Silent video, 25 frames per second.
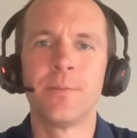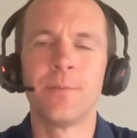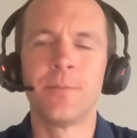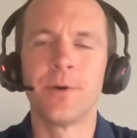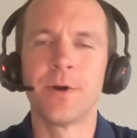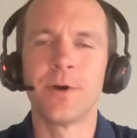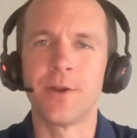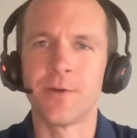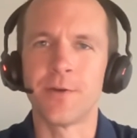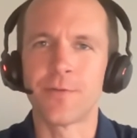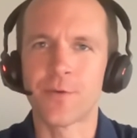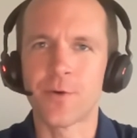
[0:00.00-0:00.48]

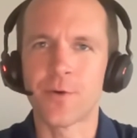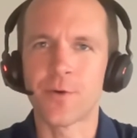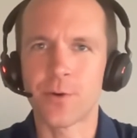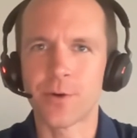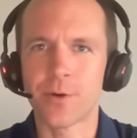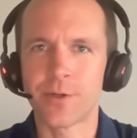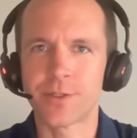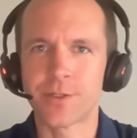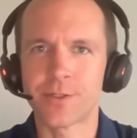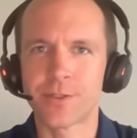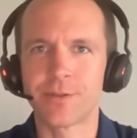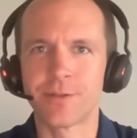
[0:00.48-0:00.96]
But of
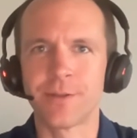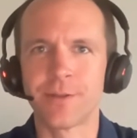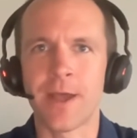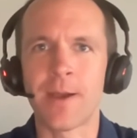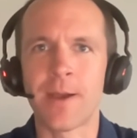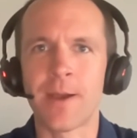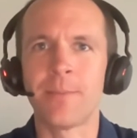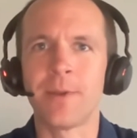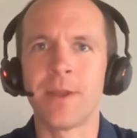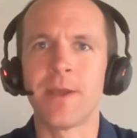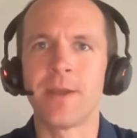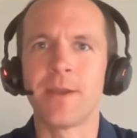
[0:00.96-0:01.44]
course,
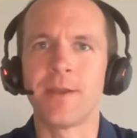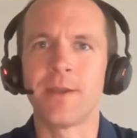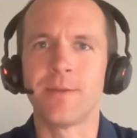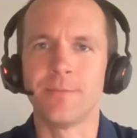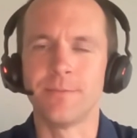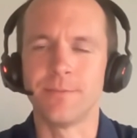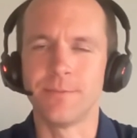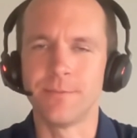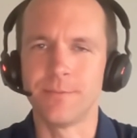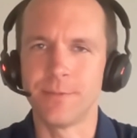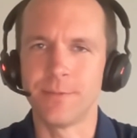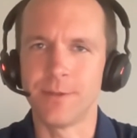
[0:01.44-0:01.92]
that made it
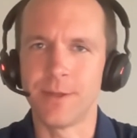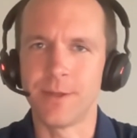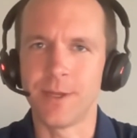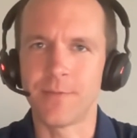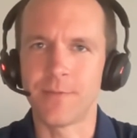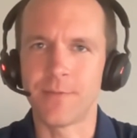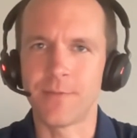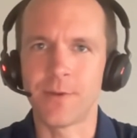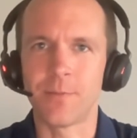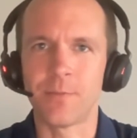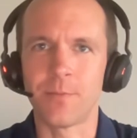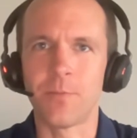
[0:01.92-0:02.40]

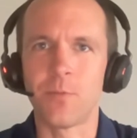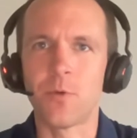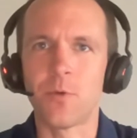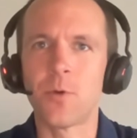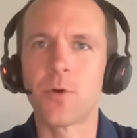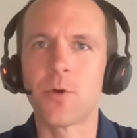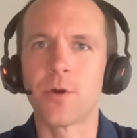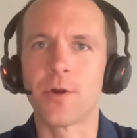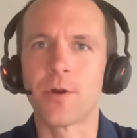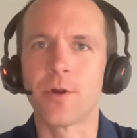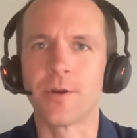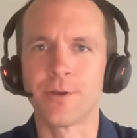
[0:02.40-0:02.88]
even
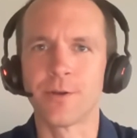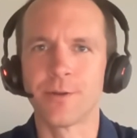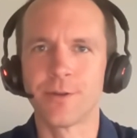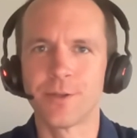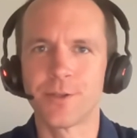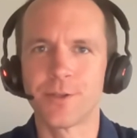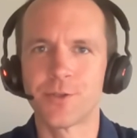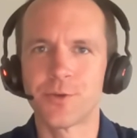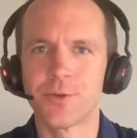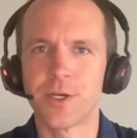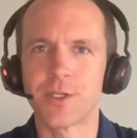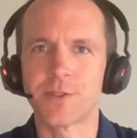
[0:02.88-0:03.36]
more
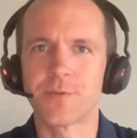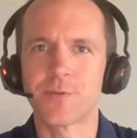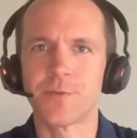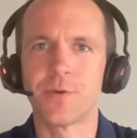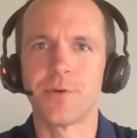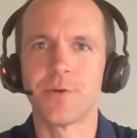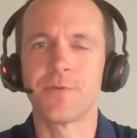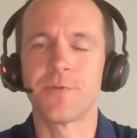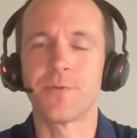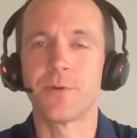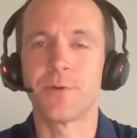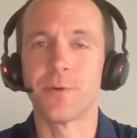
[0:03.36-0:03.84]

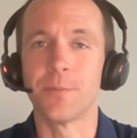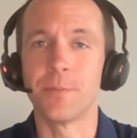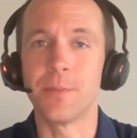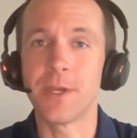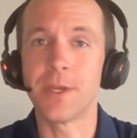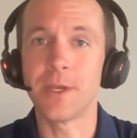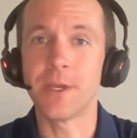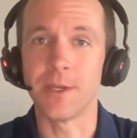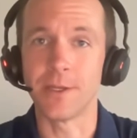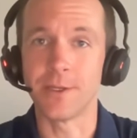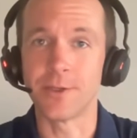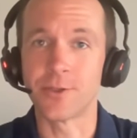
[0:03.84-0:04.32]
stressful for
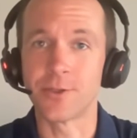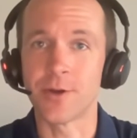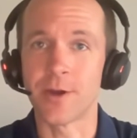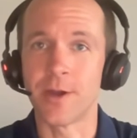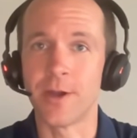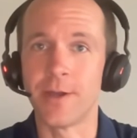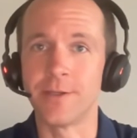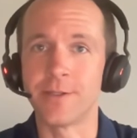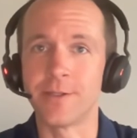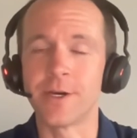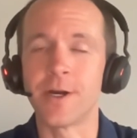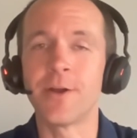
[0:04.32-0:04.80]
me
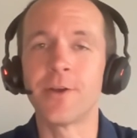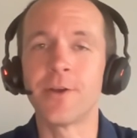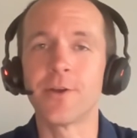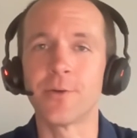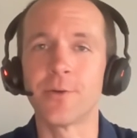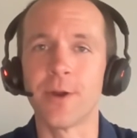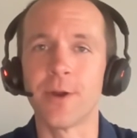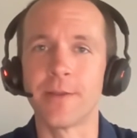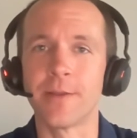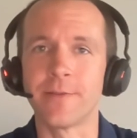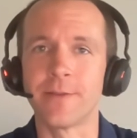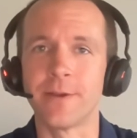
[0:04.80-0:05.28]
trying to
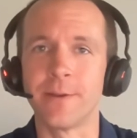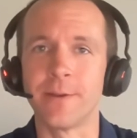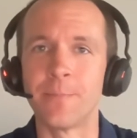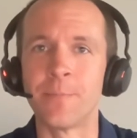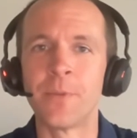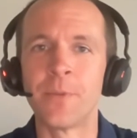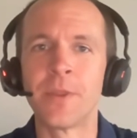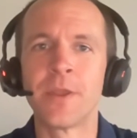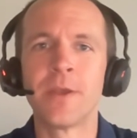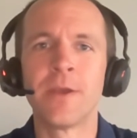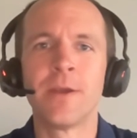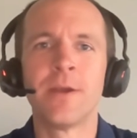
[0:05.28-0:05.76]
underwrite
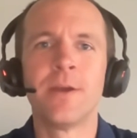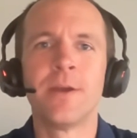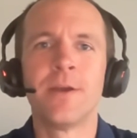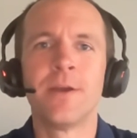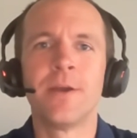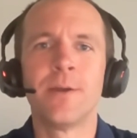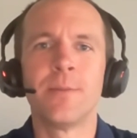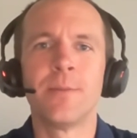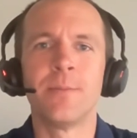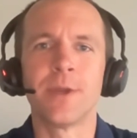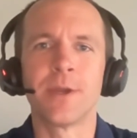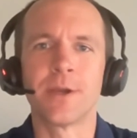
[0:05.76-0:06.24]
them
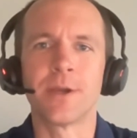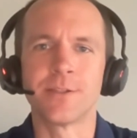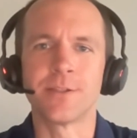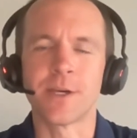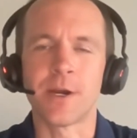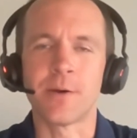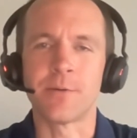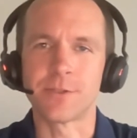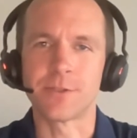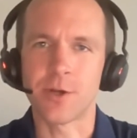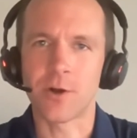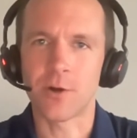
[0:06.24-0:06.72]

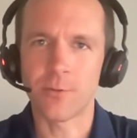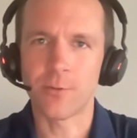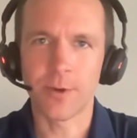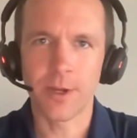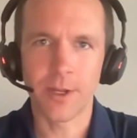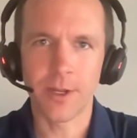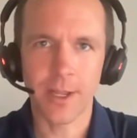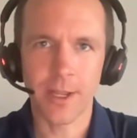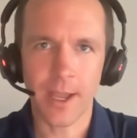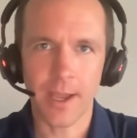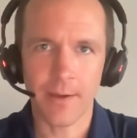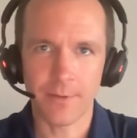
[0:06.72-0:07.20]
because I was
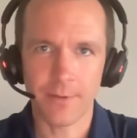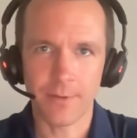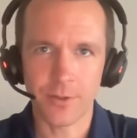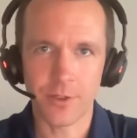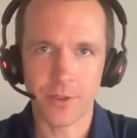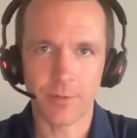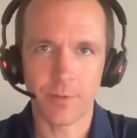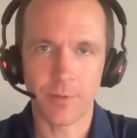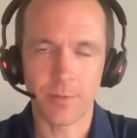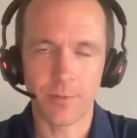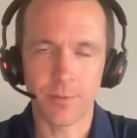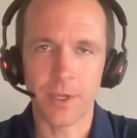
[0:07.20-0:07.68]
already having
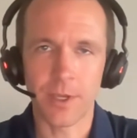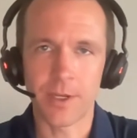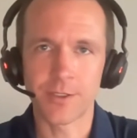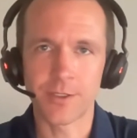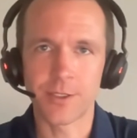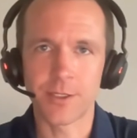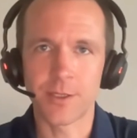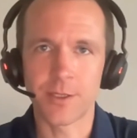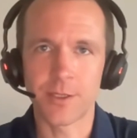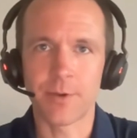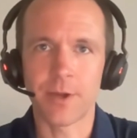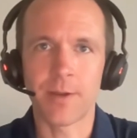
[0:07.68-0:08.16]
trouble
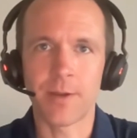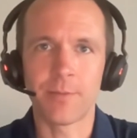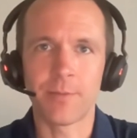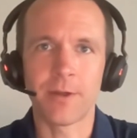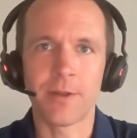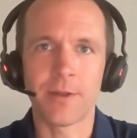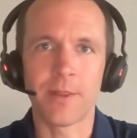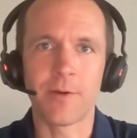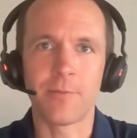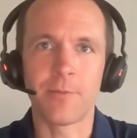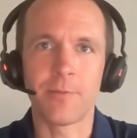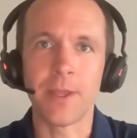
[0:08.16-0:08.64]
managing the
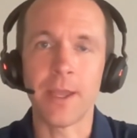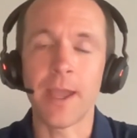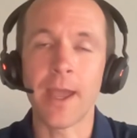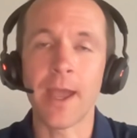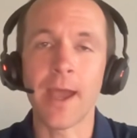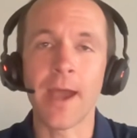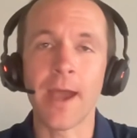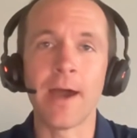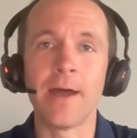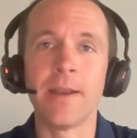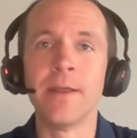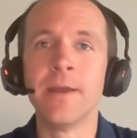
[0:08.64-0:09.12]
pipeline that we
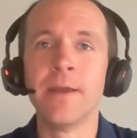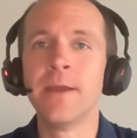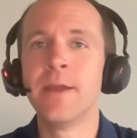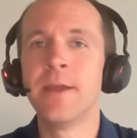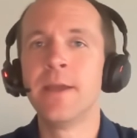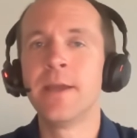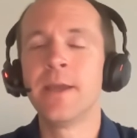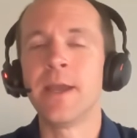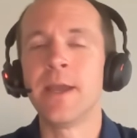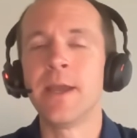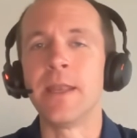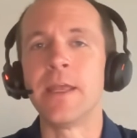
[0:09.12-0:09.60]
had.
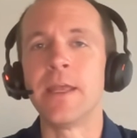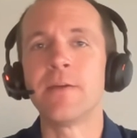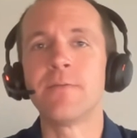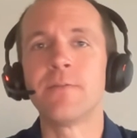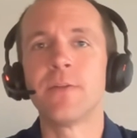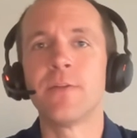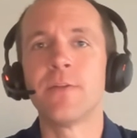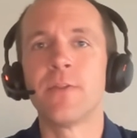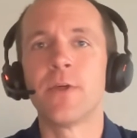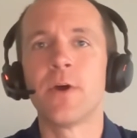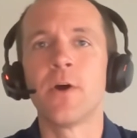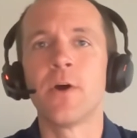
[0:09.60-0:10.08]
And
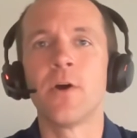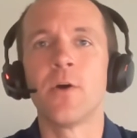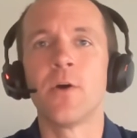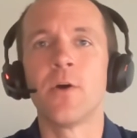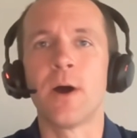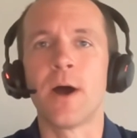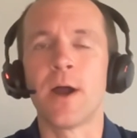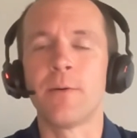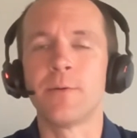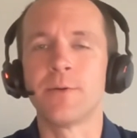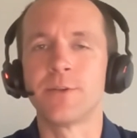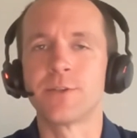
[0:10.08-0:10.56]
even
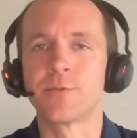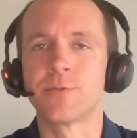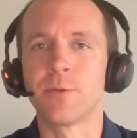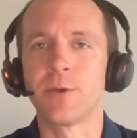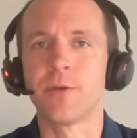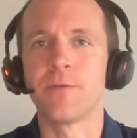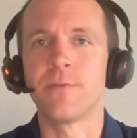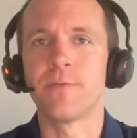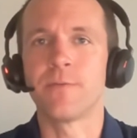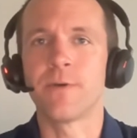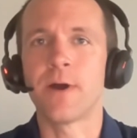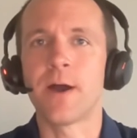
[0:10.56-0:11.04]
though I was
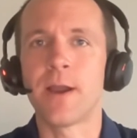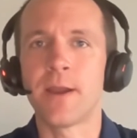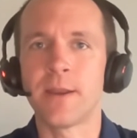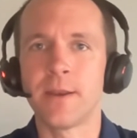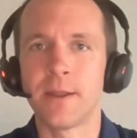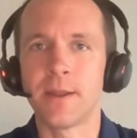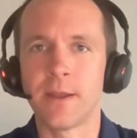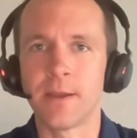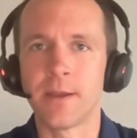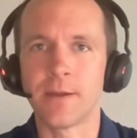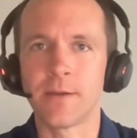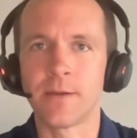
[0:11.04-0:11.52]

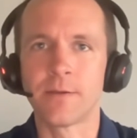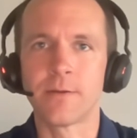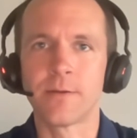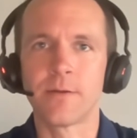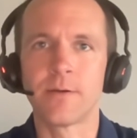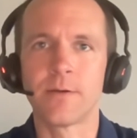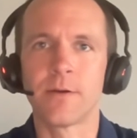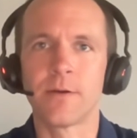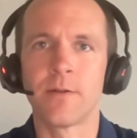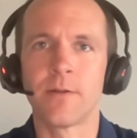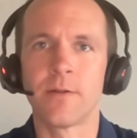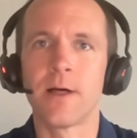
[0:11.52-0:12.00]
refining
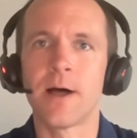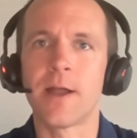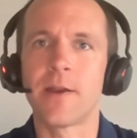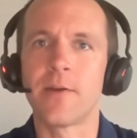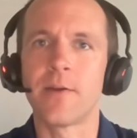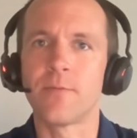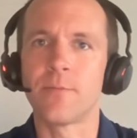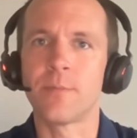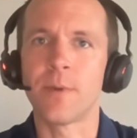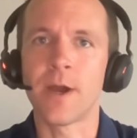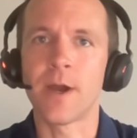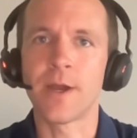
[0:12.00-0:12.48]
a lot
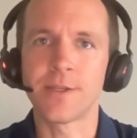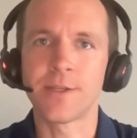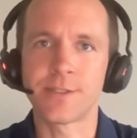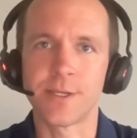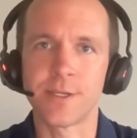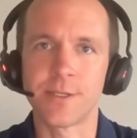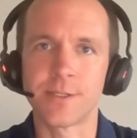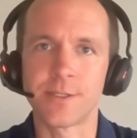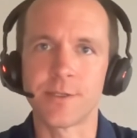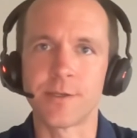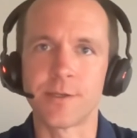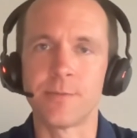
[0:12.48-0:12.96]
of my
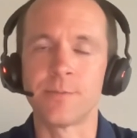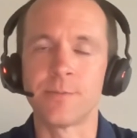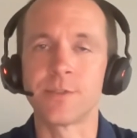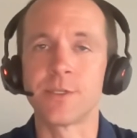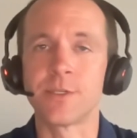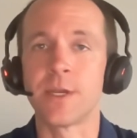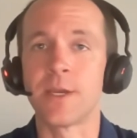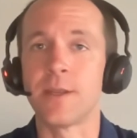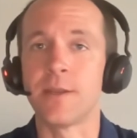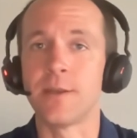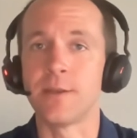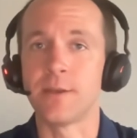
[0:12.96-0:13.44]
systems,
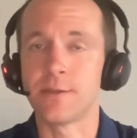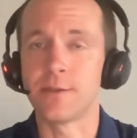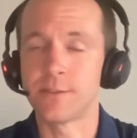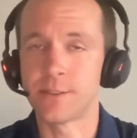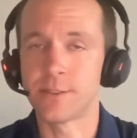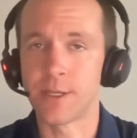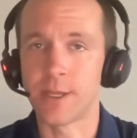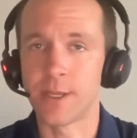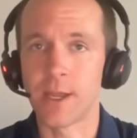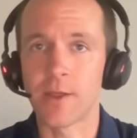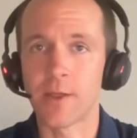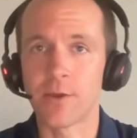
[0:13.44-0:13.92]
and
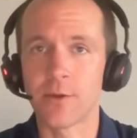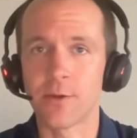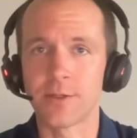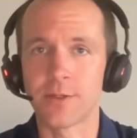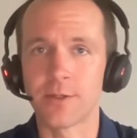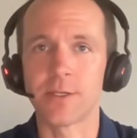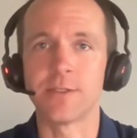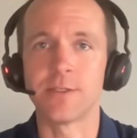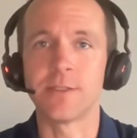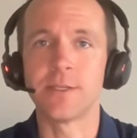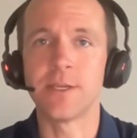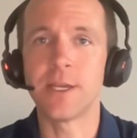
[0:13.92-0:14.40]
together
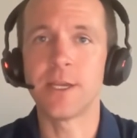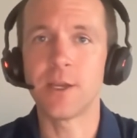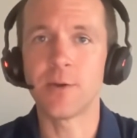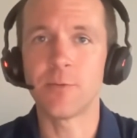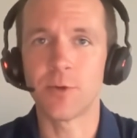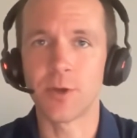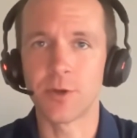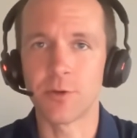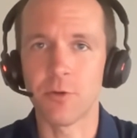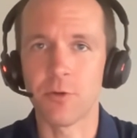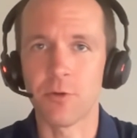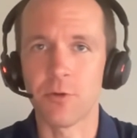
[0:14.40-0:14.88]
as a
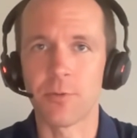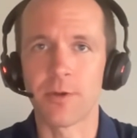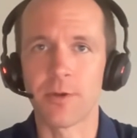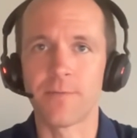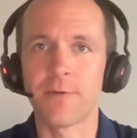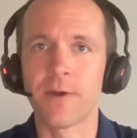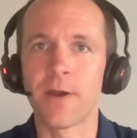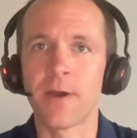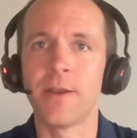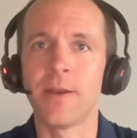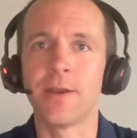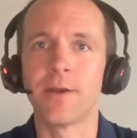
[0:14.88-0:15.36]
team, we were
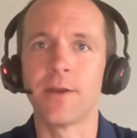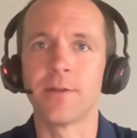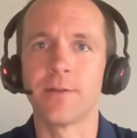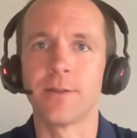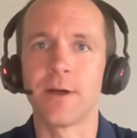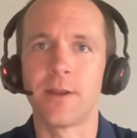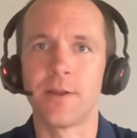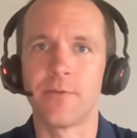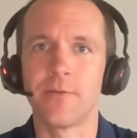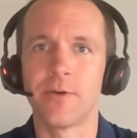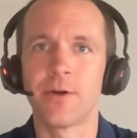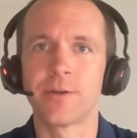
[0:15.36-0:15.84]
refining a
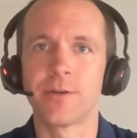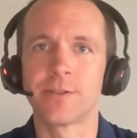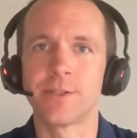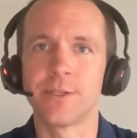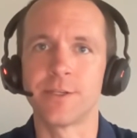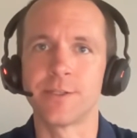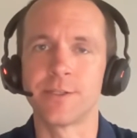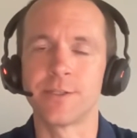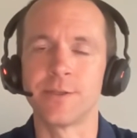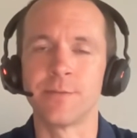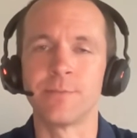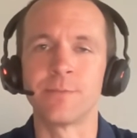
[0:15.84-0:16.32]
lot of our
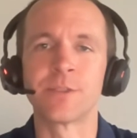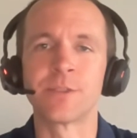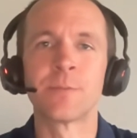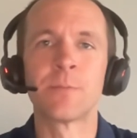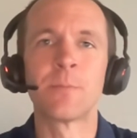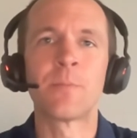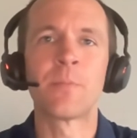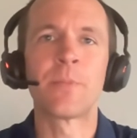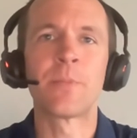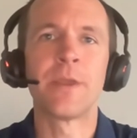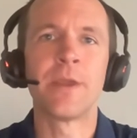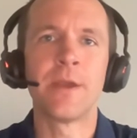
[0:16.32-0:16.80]
systems,
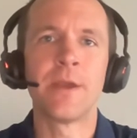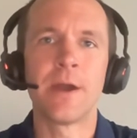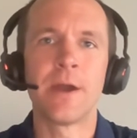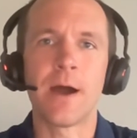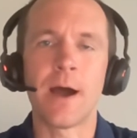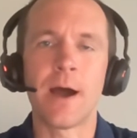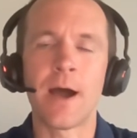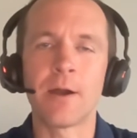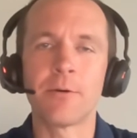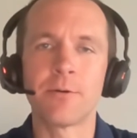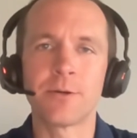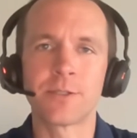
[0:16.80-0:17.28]

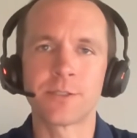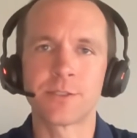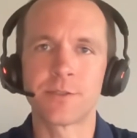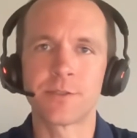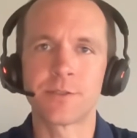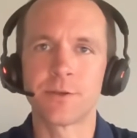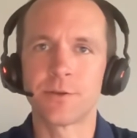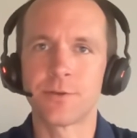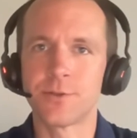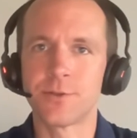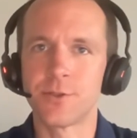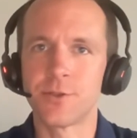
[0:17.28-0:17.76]
I was
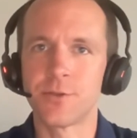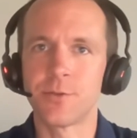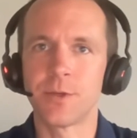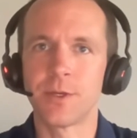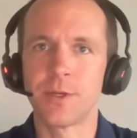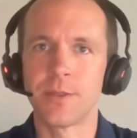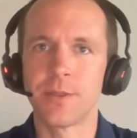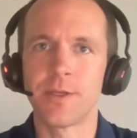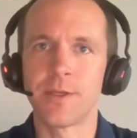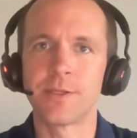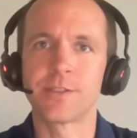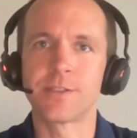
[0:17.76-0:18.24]
still
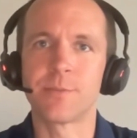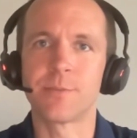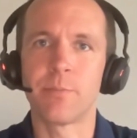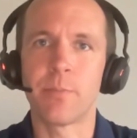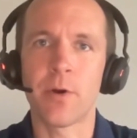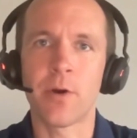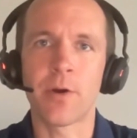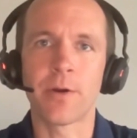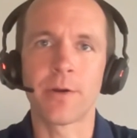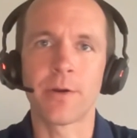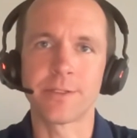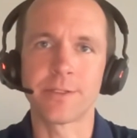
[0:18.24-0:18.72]
doing this
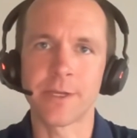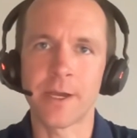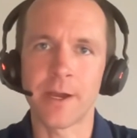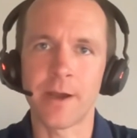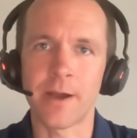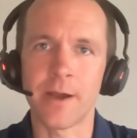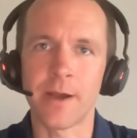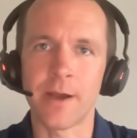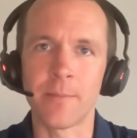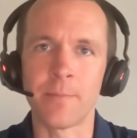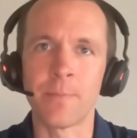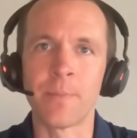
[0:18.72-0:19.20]
part
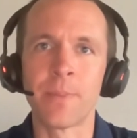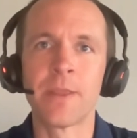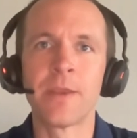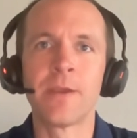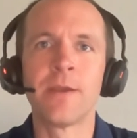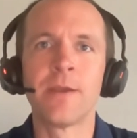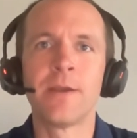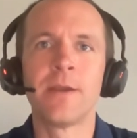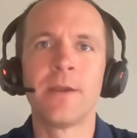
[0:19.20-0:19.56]
time.